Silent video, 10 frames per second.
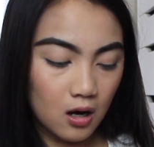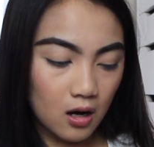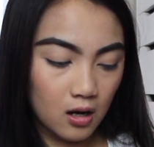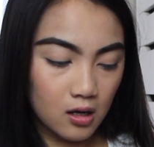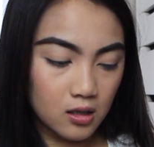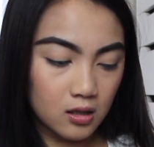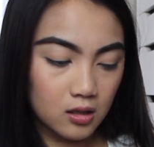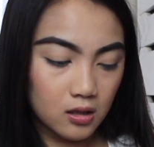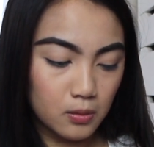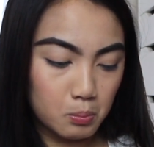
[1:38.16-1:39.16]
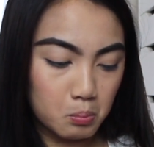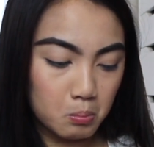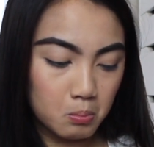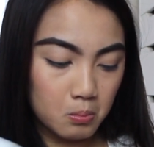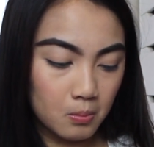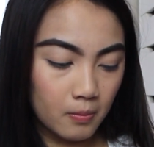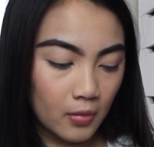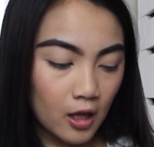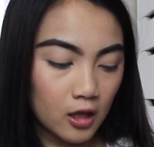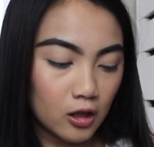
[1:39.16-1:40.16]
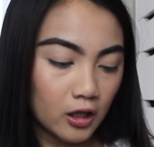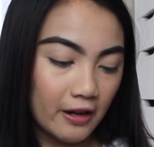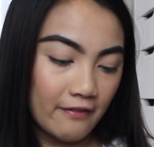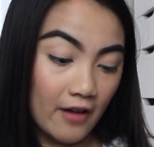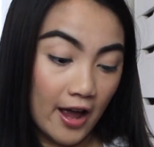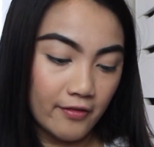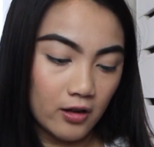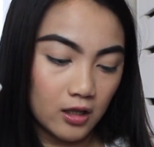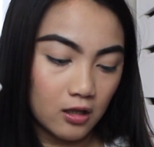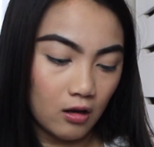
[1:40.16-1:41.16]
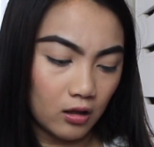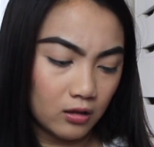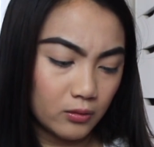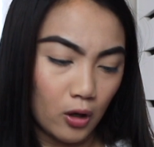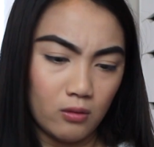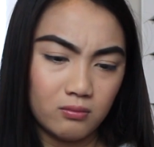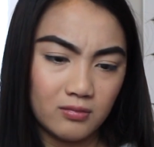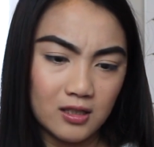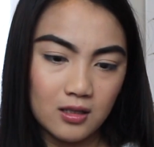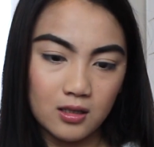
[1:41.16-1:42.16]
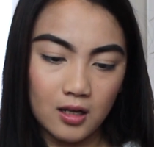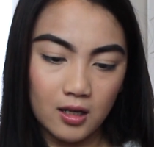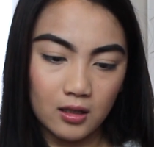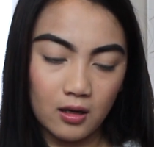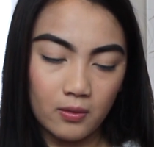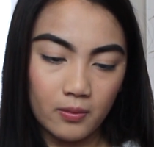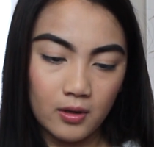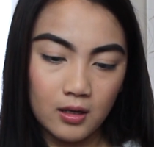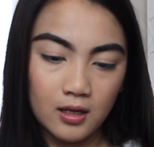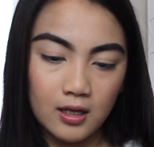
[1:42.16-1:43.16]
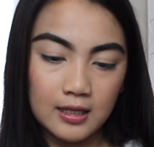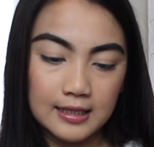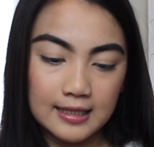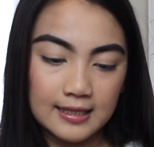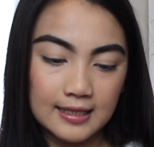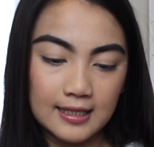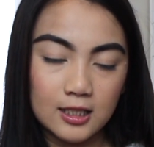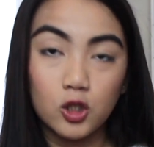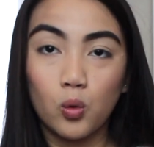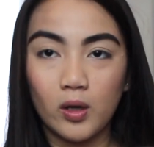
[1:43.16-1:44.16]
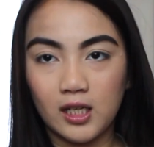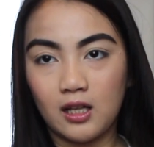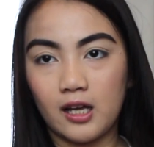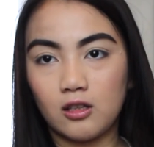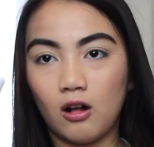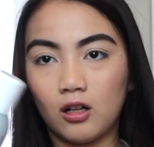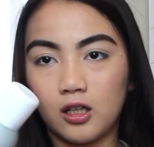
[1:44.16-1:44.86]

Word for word: costs $35. No, this is not. This is $29,